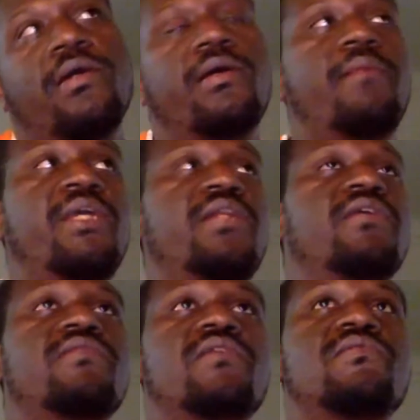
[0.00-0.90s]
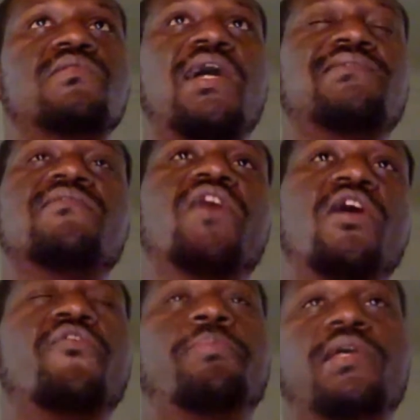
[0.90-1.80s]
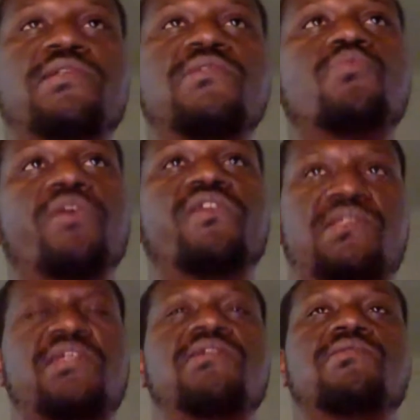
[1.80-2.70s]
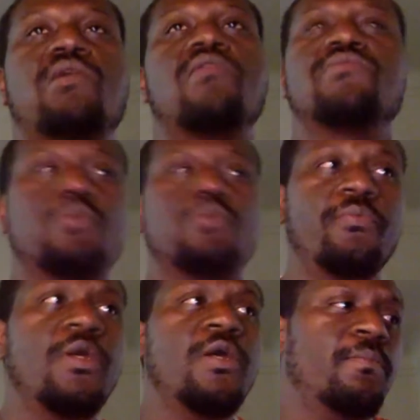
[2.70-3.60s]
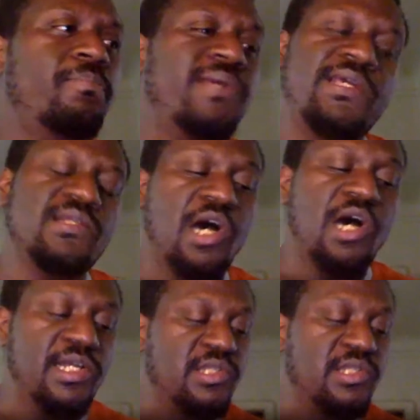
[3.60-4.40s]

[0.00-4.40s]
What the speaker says: I mean, there's lots of other places where this is also being taught.